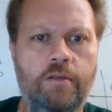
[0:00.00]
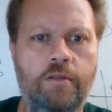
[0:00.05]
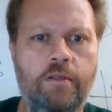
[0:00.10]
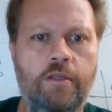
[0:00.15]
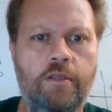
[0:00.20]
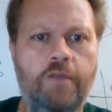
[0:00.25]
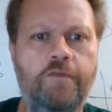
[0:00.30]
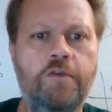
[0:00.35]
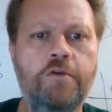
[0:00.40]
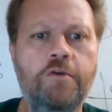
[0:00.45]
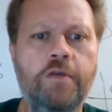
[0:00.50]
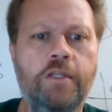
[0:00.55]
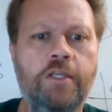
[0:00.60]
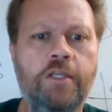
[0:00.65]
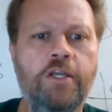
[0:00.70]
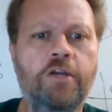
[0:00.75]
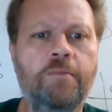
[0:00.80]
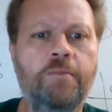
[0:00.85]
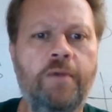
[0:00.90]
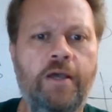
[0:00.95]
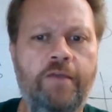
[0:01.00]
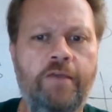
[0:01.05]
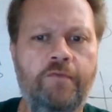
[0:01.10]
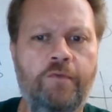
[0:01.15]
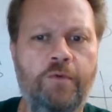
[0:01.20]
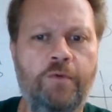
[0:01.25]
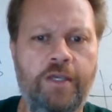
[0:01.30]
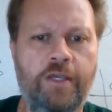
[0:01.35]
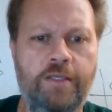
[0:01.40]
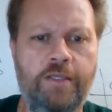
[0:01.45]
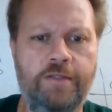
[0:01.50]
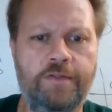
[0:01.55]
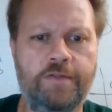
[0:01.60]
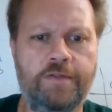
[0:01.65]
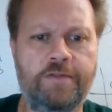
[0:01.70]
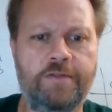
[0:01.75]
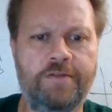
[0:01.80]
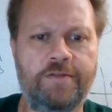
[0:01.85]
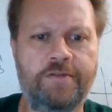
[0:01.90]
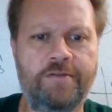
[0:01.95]
if you can hear my
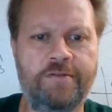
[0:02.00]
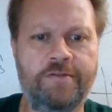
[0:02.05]
voice,